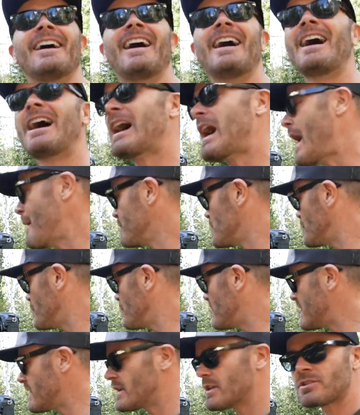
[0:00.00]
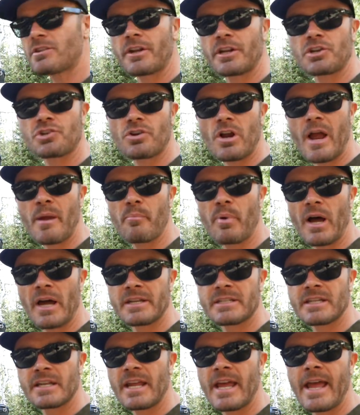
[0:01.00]
Uh, I'm shooting this on a
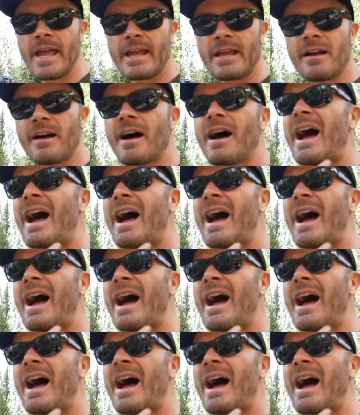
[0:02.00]
tripod today.